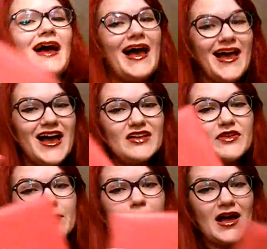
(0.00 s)
I
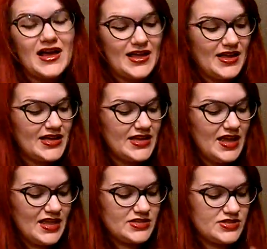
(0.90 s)
have my
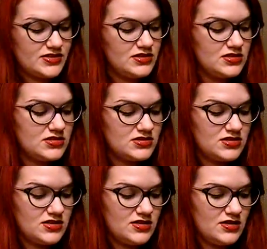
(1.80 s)
Kindle,
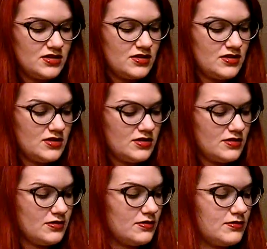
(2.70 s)

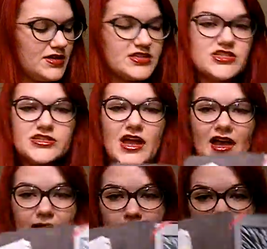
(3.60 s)
which
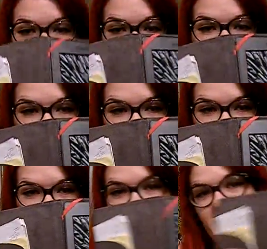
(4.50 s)
I'm in love
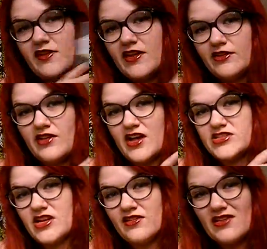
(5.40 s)
with, and it's a Kindle Touch.
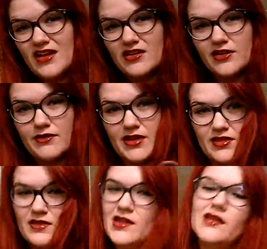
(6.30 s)
I decided to go
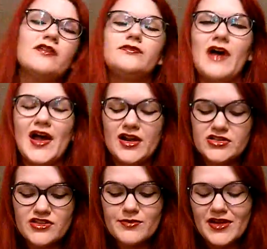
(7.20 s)
against the Kindle Fire
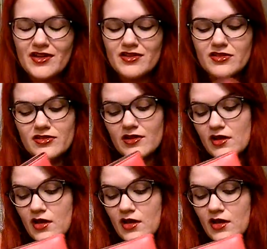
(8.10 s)
just because